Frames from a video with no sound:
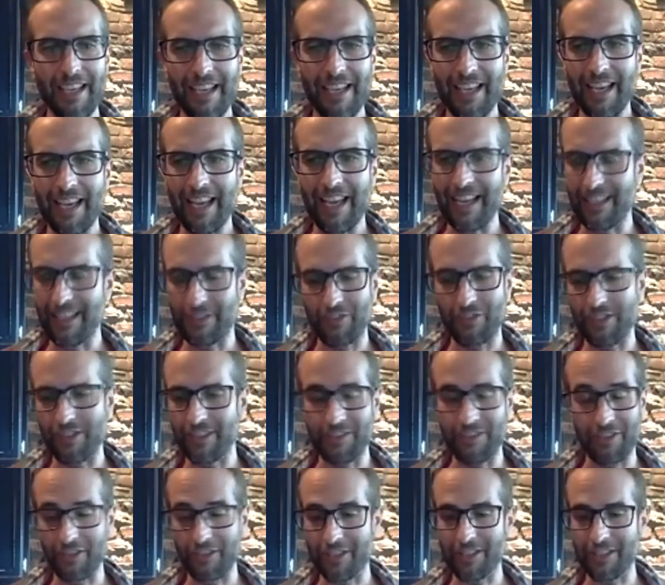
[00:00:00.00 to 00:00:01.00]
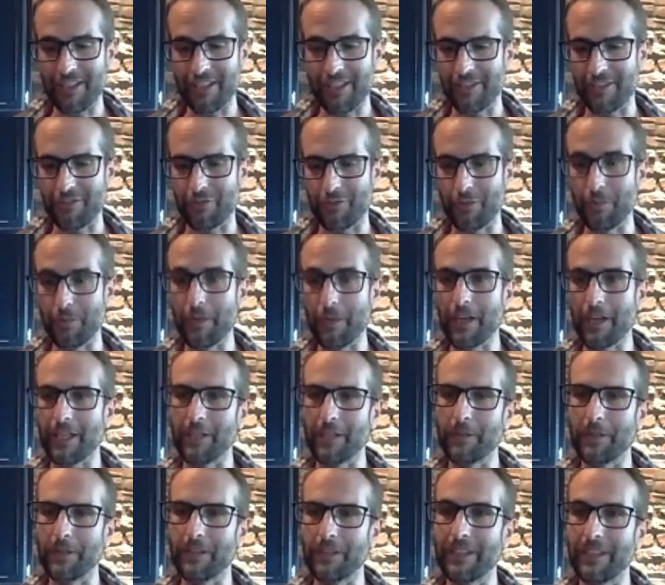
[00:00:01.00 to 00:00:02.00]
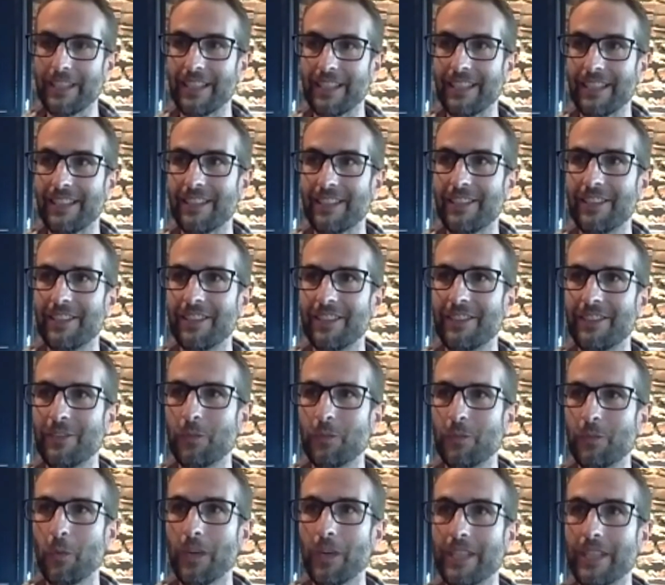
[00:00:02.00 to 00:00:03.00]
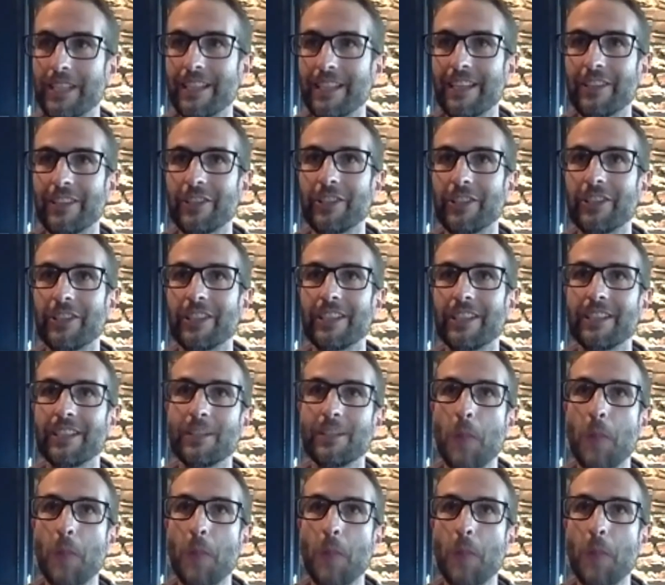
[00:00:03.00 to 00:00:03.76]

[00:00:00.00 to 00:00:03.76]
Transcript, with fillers: and it's, it's just it's remarkable and one of the other